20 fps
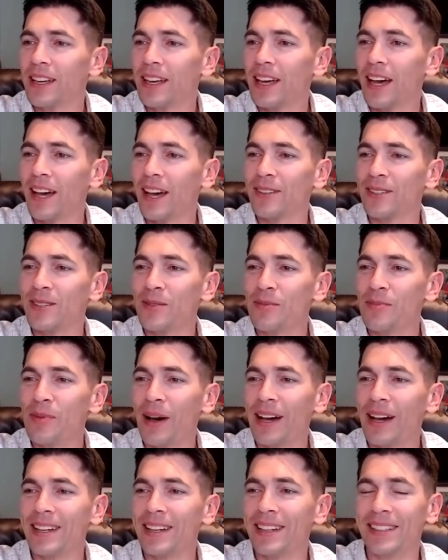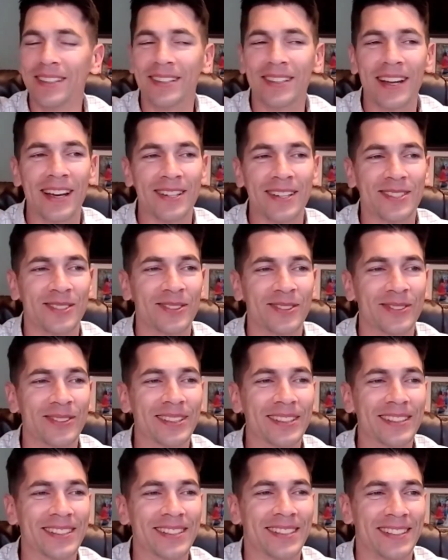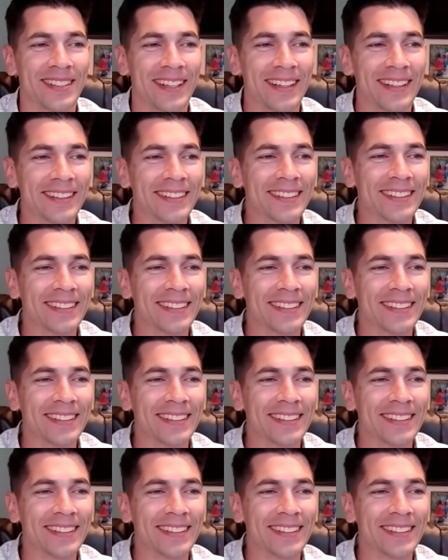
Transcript: How do you buy international real estate?